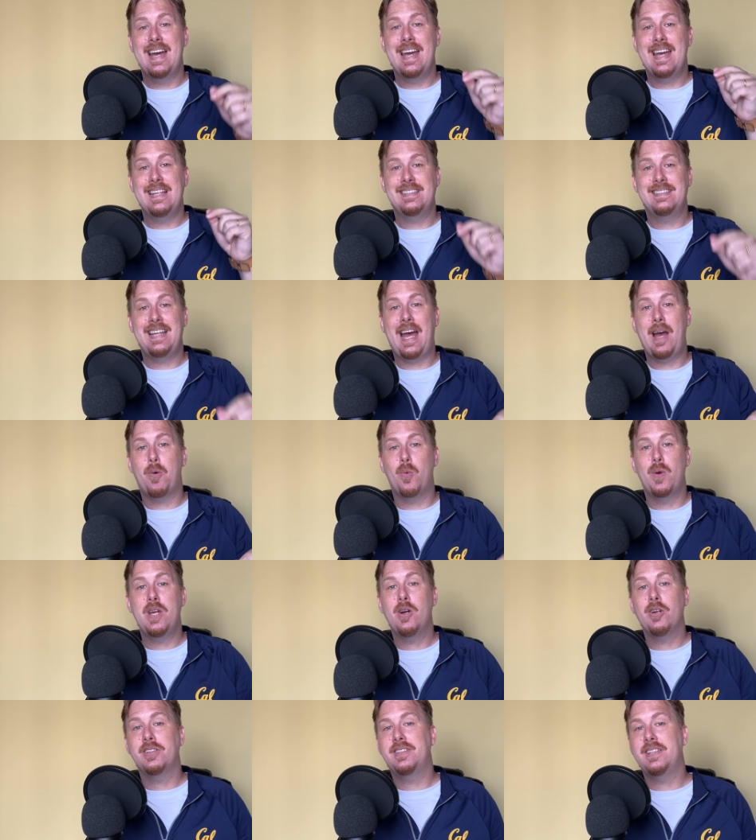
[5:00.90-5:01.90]
is that we
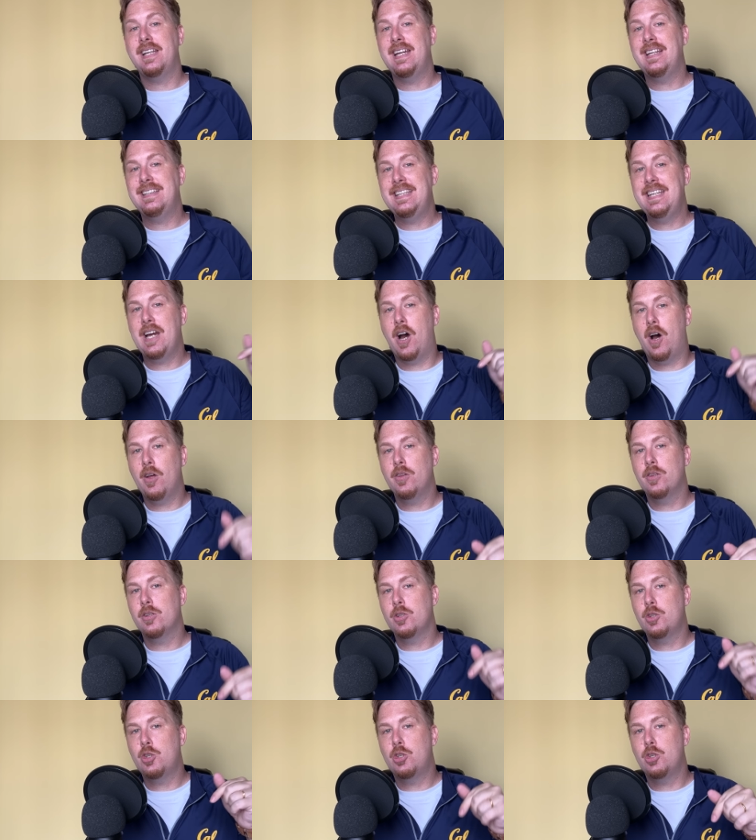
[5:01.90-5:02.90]
are seeing the
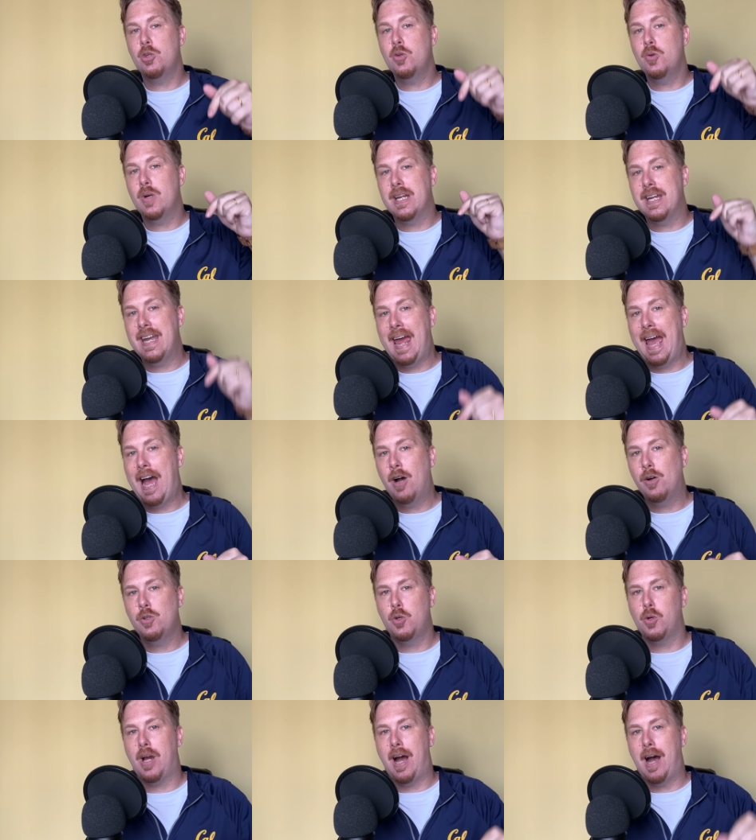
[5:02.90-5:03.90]
other shoe now
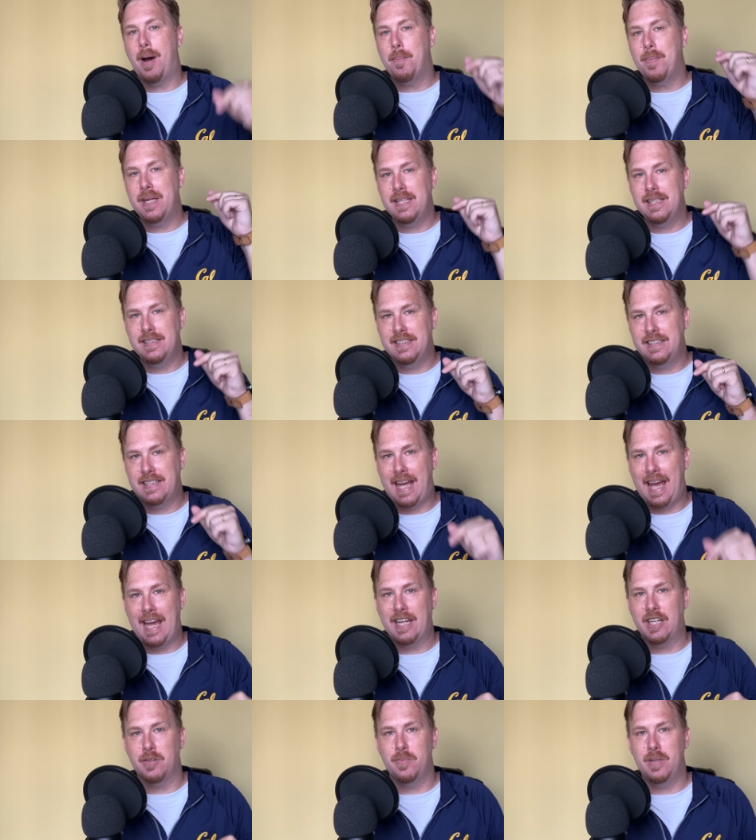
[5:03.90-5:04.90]
drop in
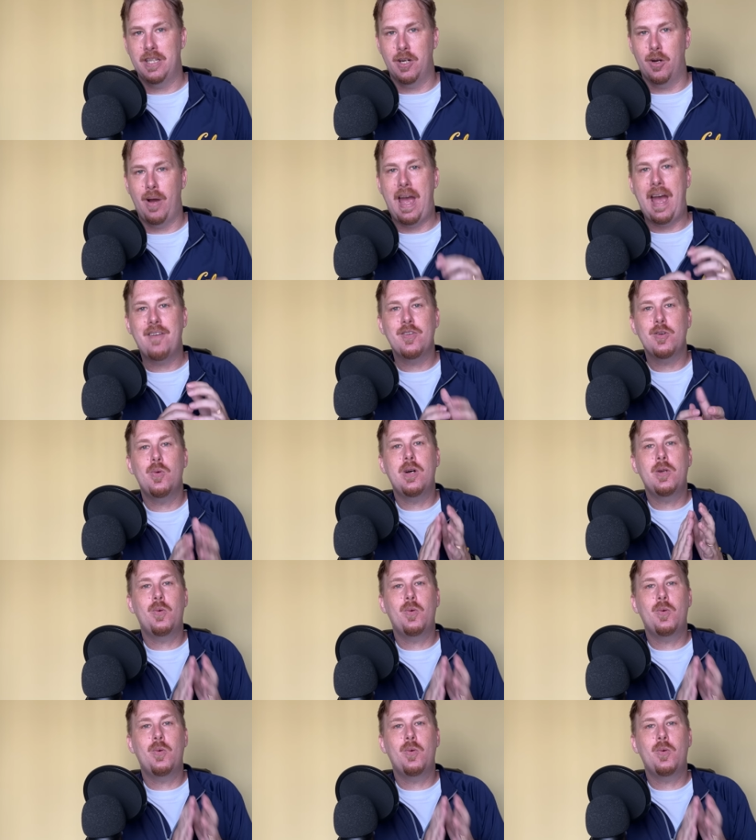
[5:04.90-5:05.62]
Sacramento. Everyone